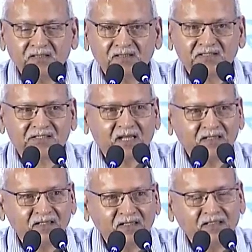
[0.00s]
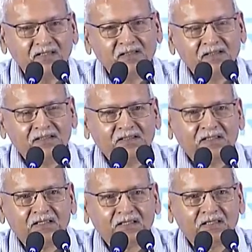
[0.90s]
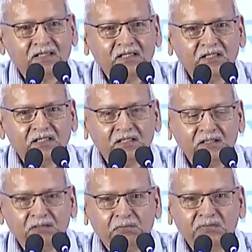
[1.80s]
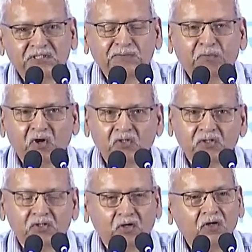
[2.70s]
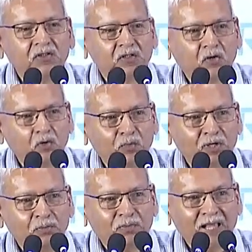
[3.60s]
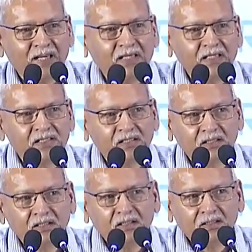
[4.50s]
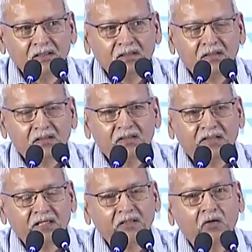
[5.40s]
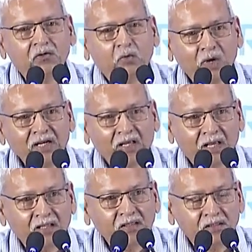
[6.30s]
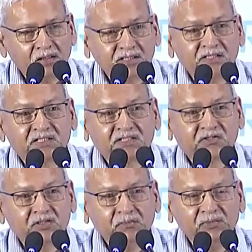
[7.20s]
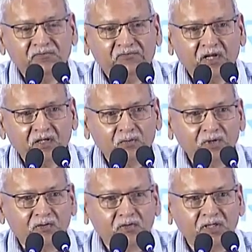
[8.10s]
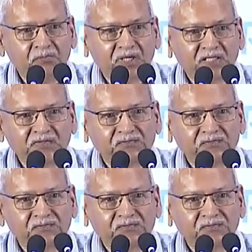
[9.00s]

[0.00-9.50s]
standing in the spot on the global planet that on the one hand is extremely vulnerable to the impacts of